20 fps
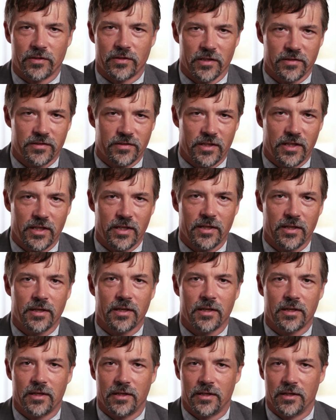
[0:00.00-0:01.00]

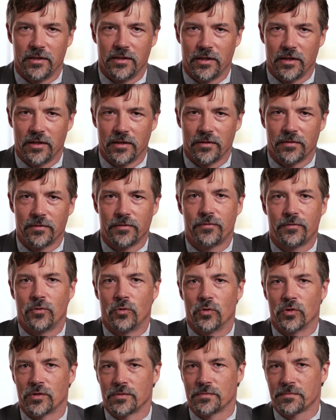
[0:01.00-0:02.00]
testing
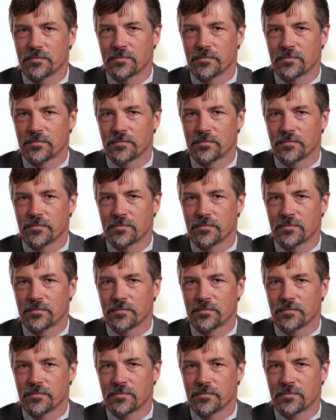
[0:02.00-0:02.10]
for